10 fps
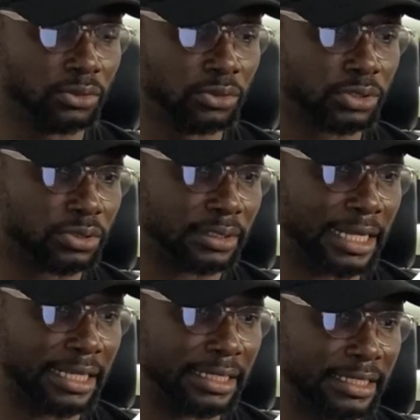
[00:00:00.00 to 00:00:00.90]
Good.
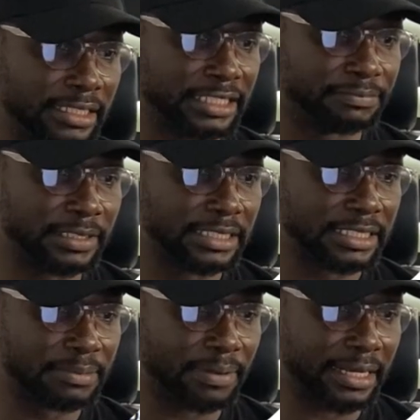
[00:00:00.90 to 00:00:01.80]
Now, this is
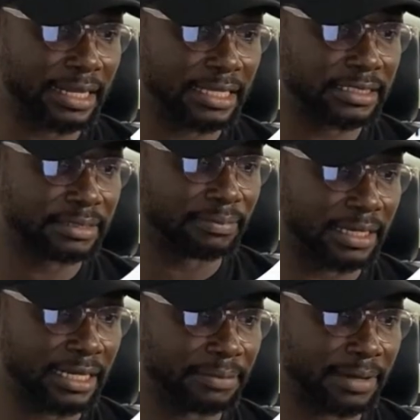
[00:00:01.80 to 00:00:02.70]
BTC, Binance,
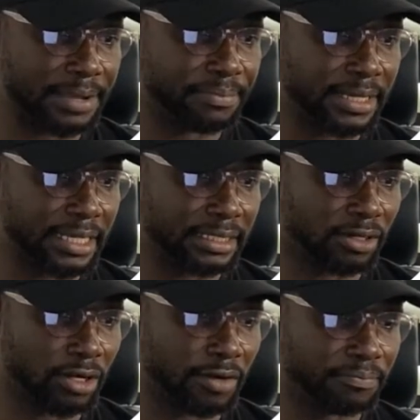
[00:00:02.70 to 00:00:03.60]
Bybit,
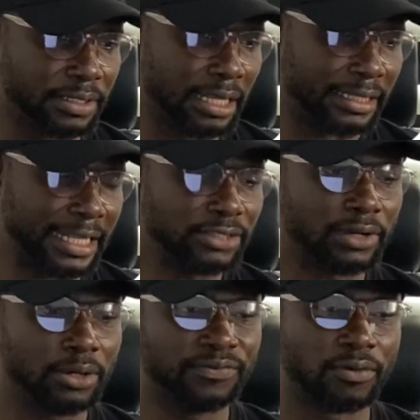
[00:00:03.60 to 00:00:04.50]
Orbit. Let's
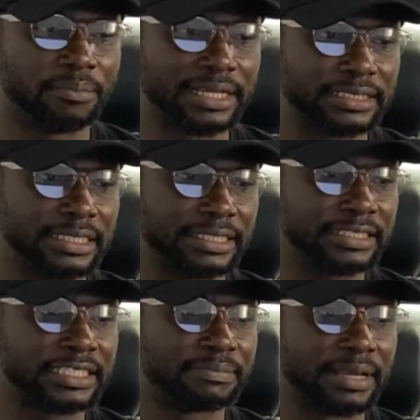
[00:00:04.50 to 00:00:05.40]
go and look for MEXC.
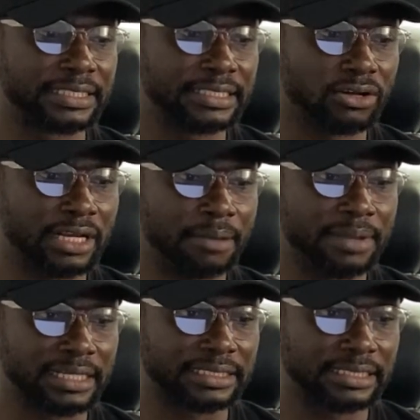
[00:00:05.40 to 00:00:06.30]
This is MEXC. Under
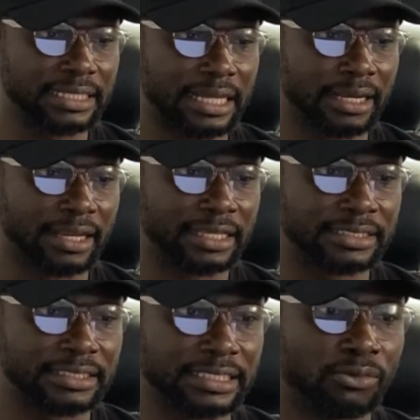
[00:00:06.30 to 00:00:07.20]
MEXC now,
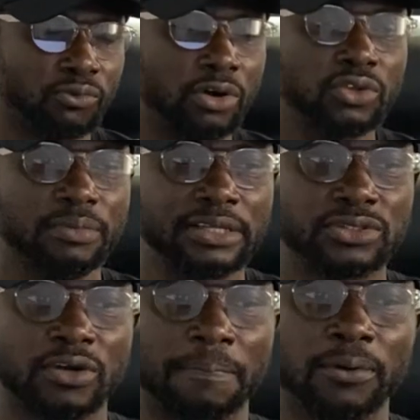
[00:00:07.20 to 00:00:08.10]
let's see. We want to make
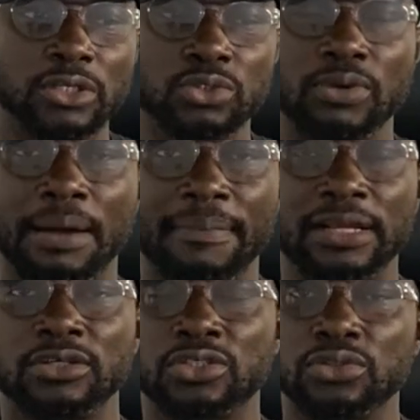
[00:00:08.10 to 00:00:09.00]
use of +2 and
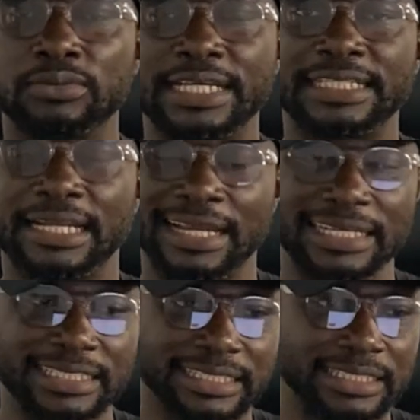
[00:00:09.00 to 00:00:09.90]
-2 debt
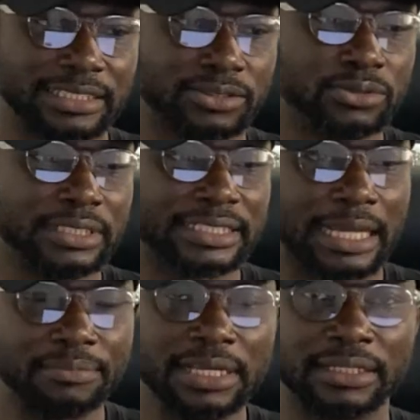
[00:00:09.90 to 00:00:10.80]
analysis to
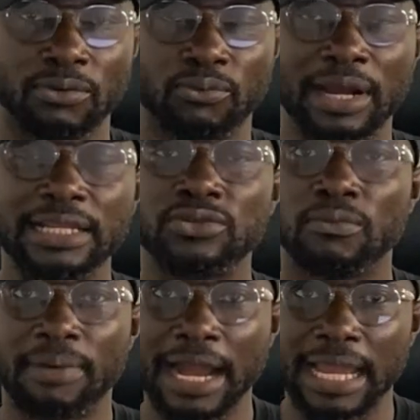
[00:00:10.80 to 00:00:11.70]
determine when
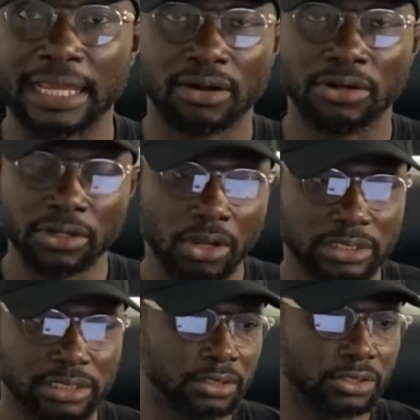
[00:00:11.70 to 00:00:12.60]
to buy or
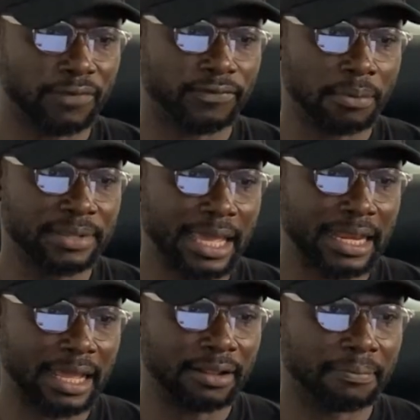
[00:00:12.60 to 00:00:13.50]
not. So from here
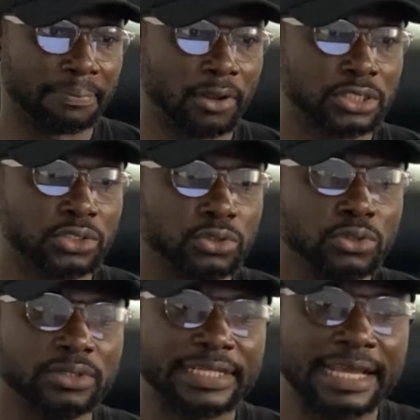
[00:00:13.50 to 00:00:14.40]
now,
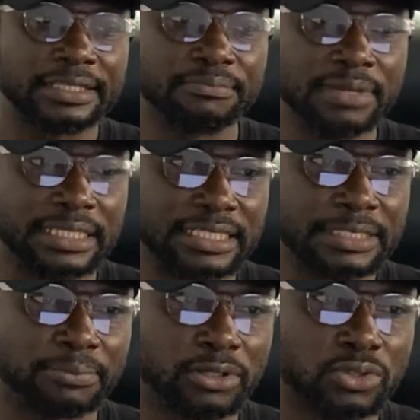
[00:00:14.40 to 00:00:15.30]
+2 debt means,
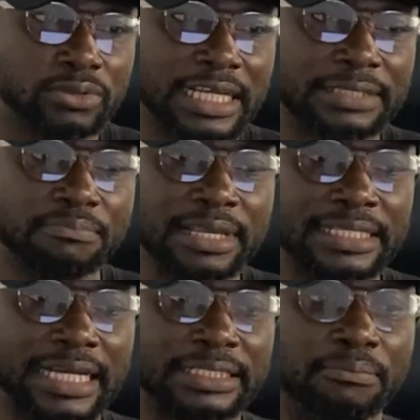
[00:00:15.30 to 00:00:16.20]
this +2 debt means
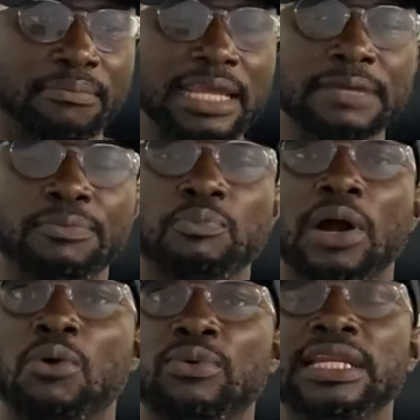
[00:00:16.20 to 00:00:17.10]
that many people
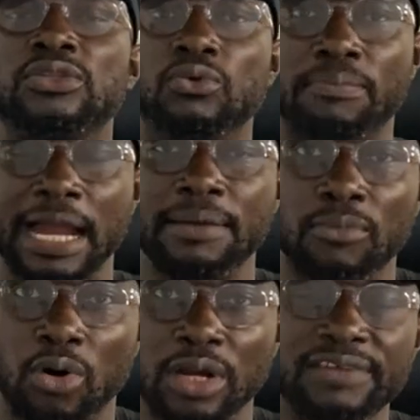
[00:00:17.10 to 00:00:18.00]
are willing to buy
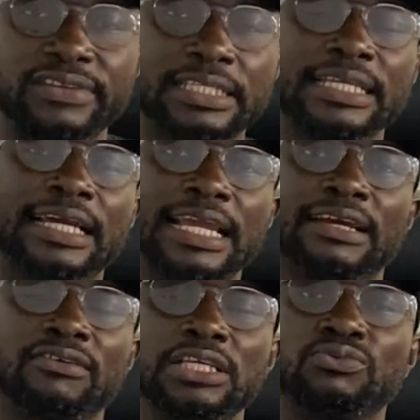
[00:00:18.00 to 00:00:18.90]
more if this thing can
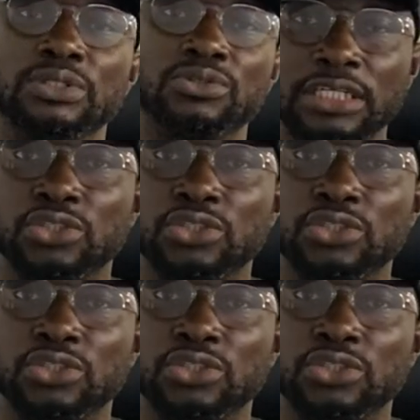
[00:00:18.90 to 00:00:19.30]
increase with just